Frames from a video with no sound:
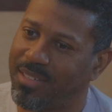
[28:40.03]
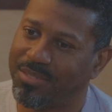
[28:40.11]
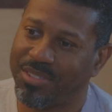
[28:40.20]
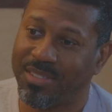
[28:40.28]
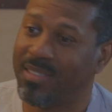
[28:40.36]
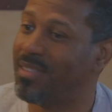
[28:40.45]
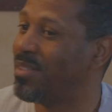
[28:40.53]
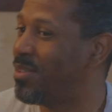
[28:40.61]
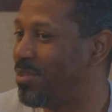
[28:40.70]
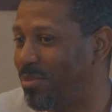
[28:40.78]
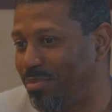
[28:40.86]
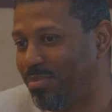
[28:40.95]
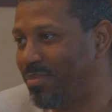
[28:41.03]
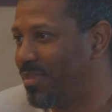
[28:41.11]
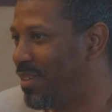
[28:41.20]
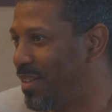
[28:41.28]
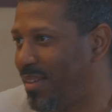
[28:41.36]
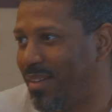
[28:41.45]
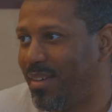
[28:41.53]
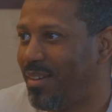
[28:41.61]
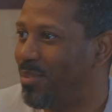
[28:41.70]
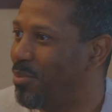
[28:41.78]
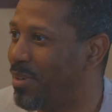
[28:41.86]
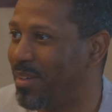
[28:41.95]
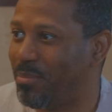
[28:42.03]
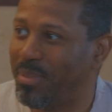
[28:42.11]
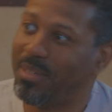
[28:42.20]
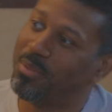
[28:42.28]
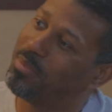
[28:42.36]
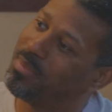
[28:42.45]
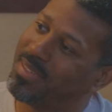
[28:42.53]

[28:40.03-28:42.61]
still want to be with